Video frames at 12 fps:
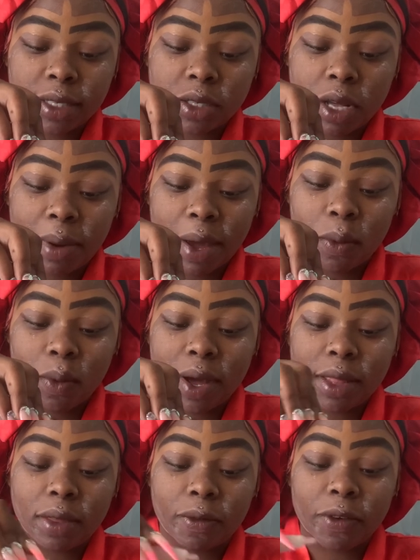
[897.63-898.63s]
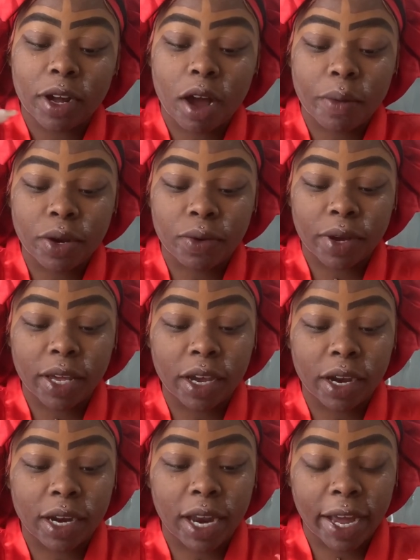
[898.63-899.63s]
So I'm like, what the fuck are we doing
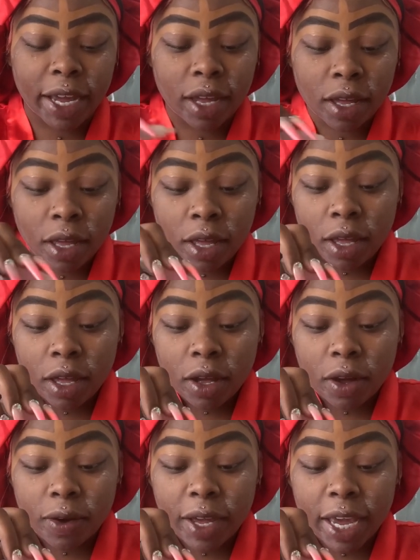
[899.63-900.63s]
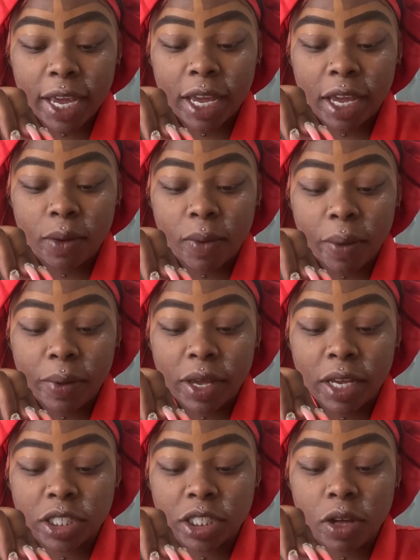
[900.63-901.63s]
here? Like, okay, why we
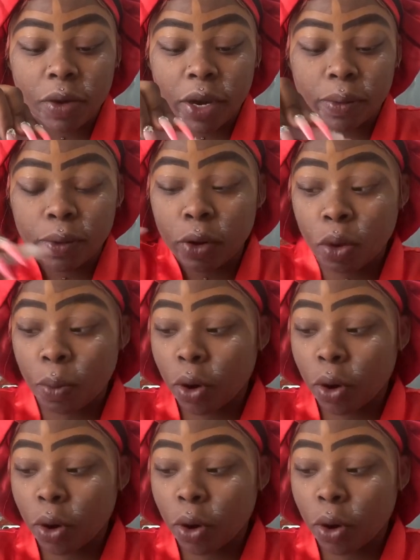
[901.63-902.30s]
didn't just go get a room,